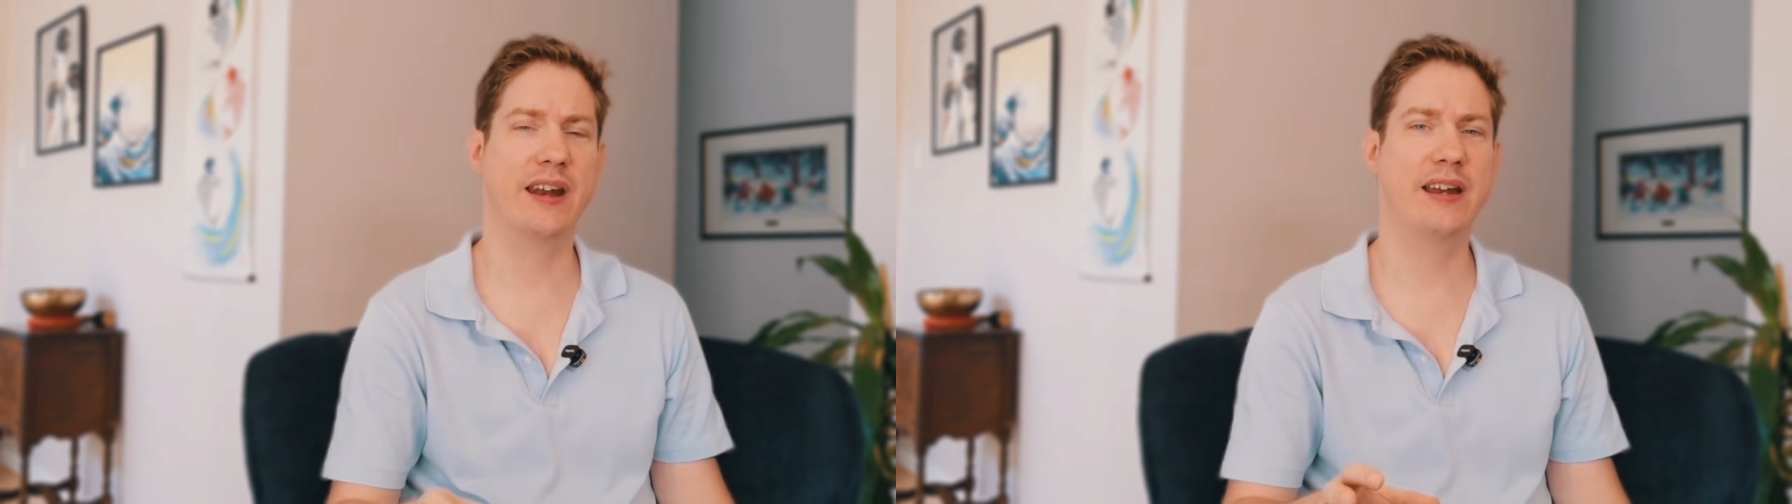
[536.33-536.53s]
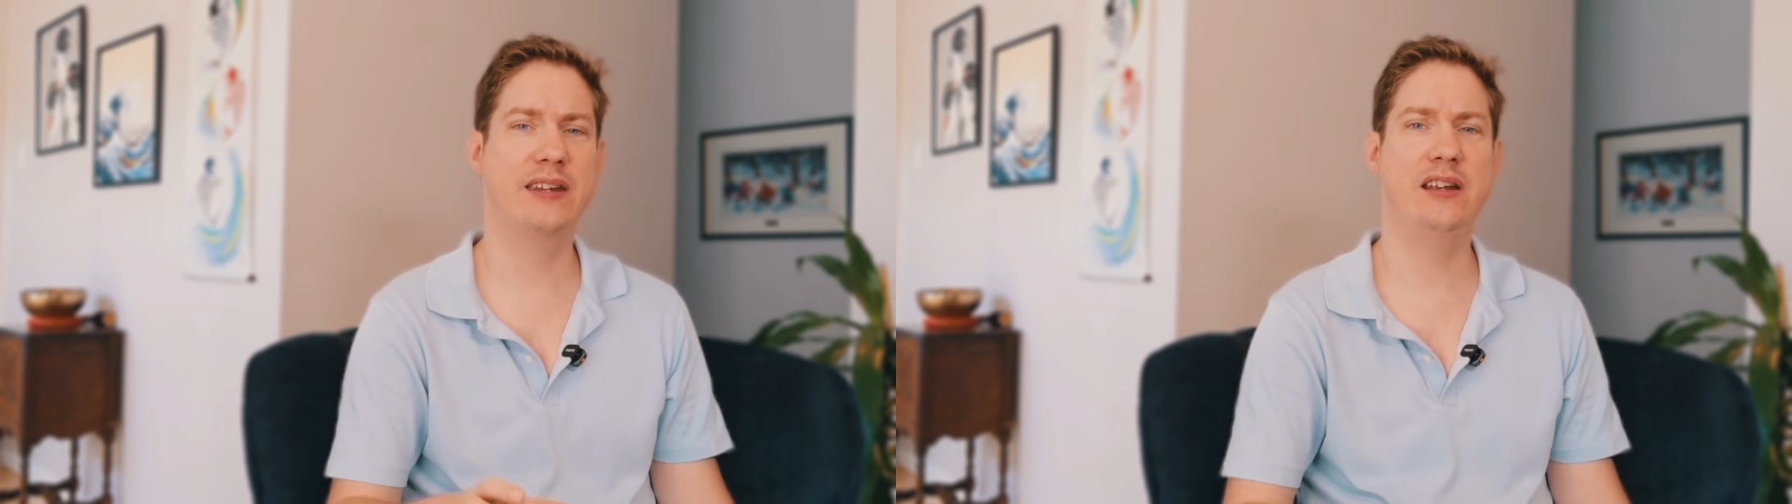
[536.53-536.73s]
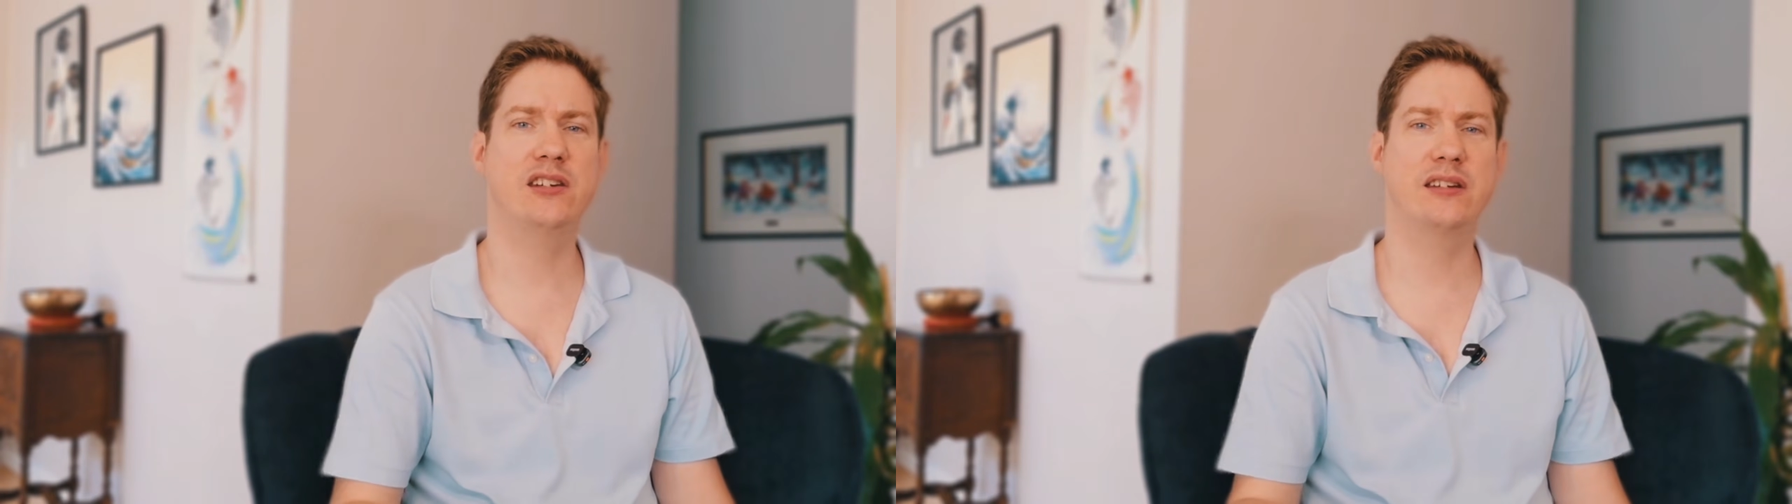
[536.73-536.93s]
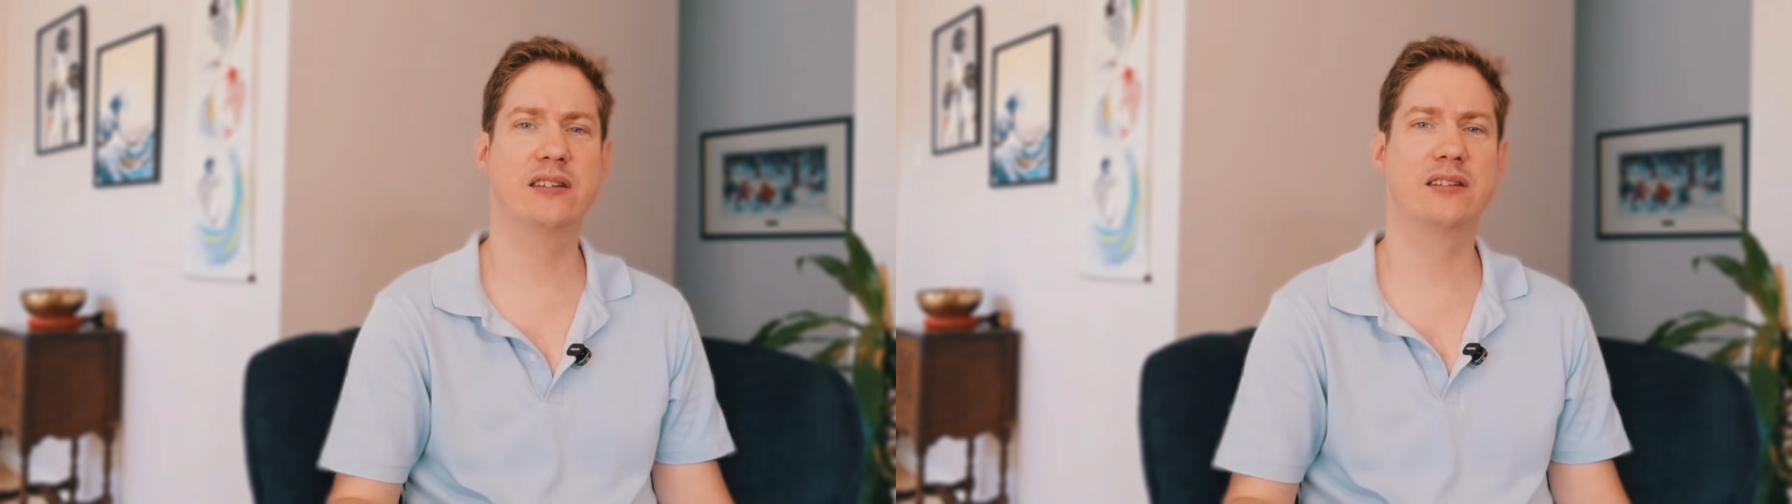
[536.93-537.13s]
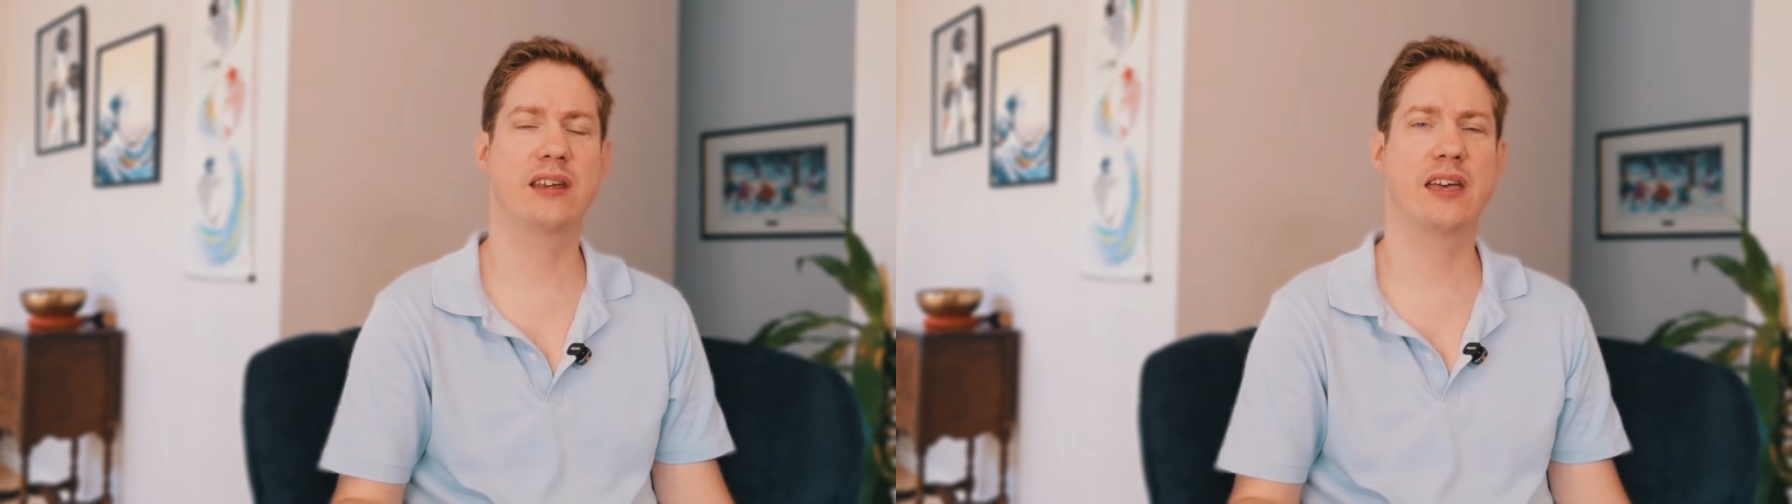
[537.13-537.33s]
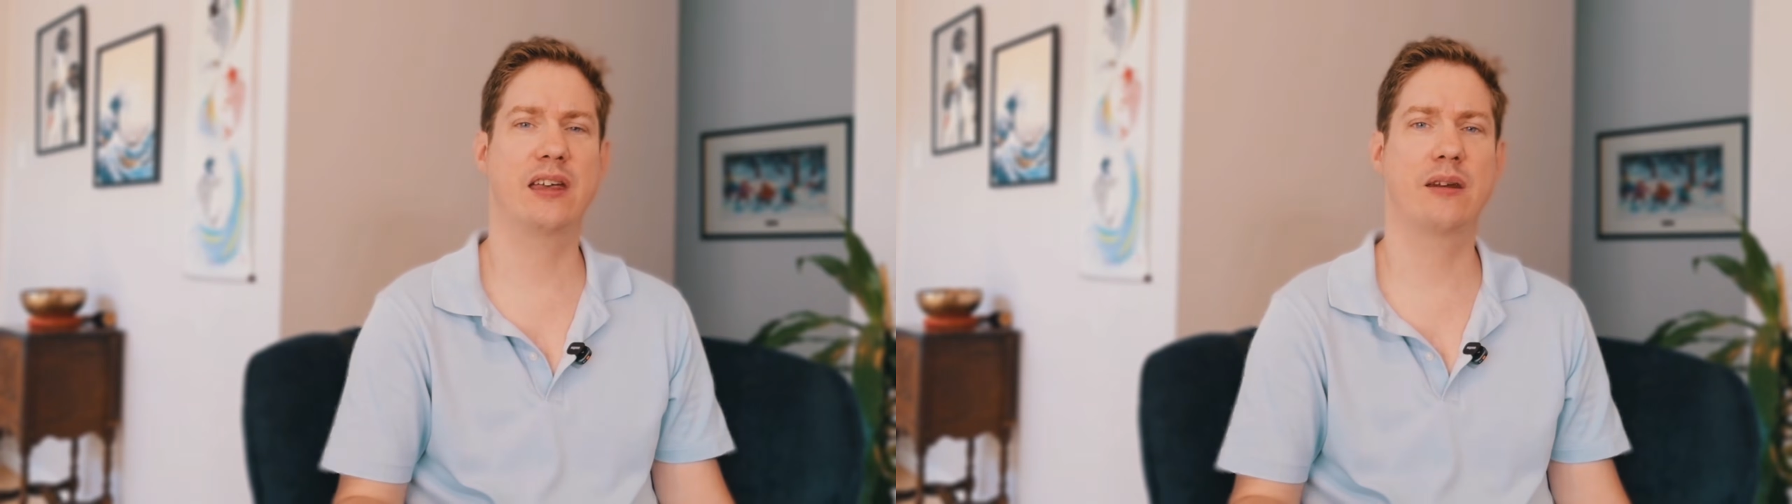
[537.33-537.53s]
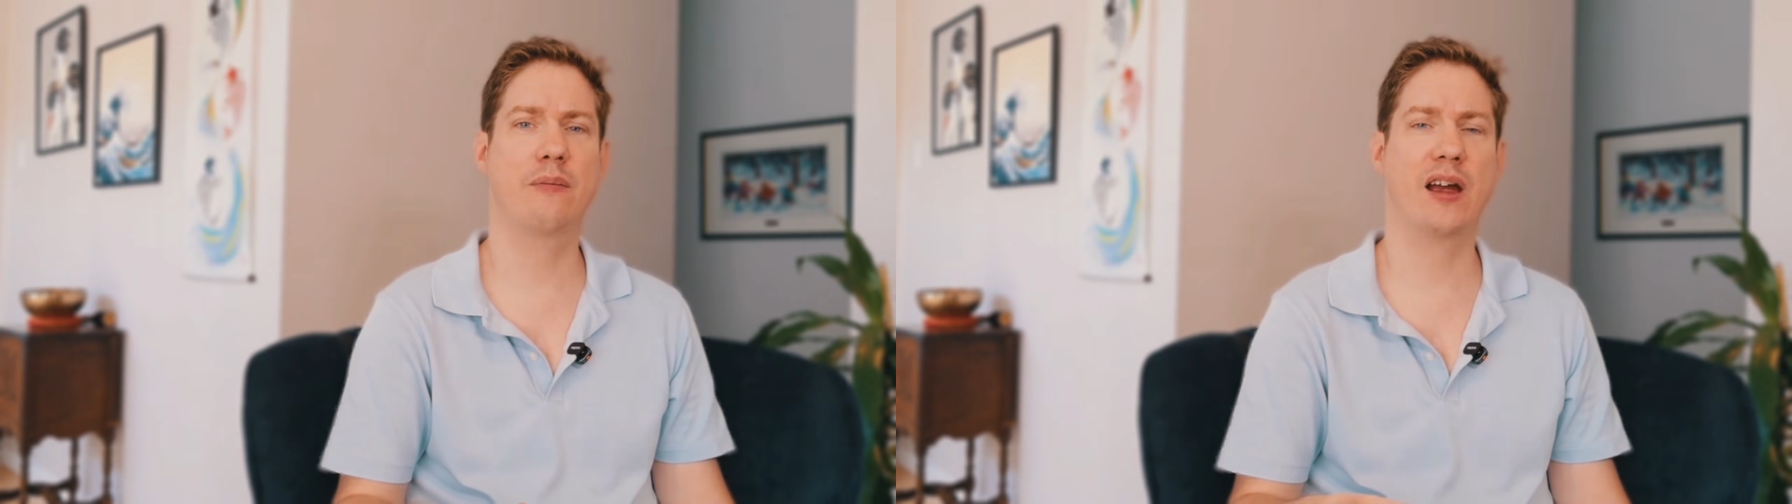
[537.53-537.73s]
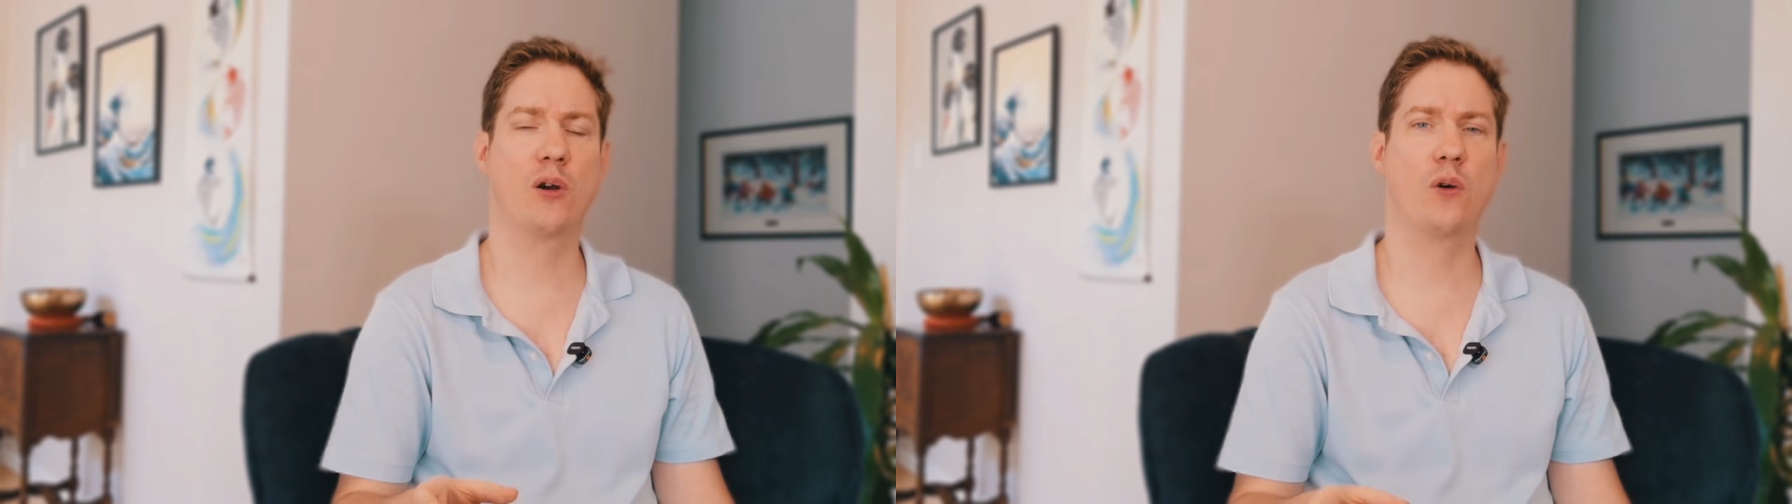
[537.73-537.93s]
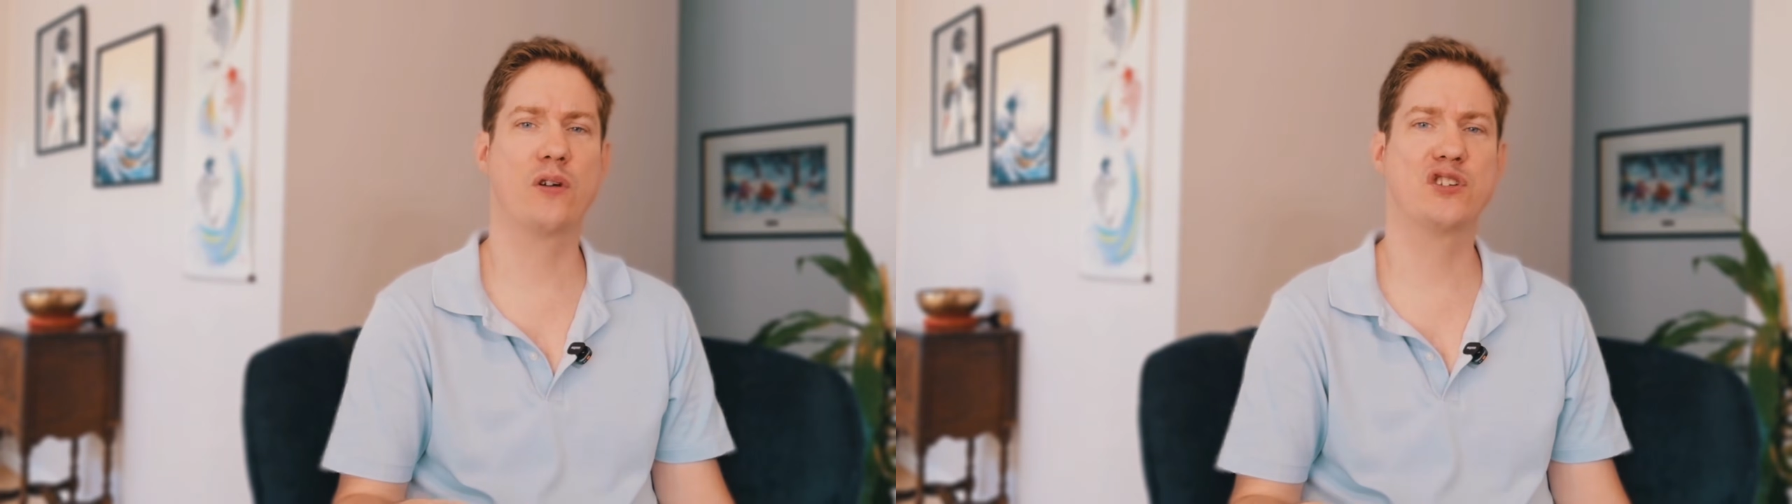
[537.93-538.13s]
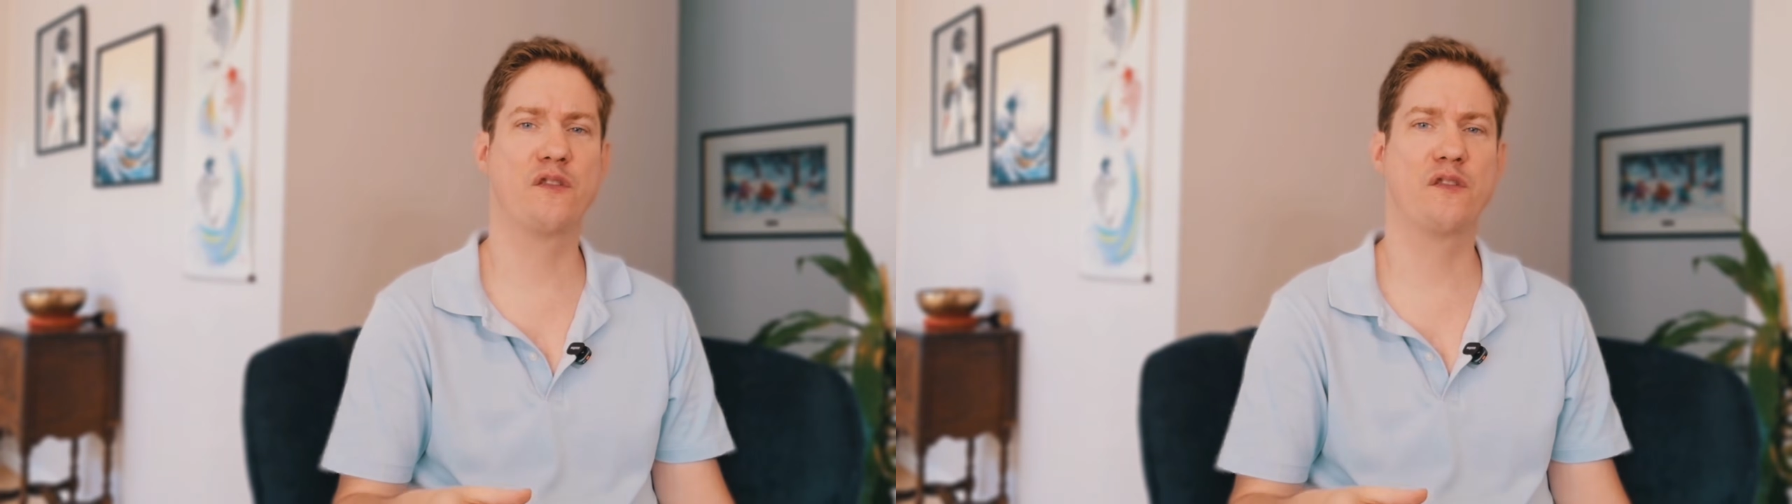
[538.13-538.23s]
And I teach this in my course,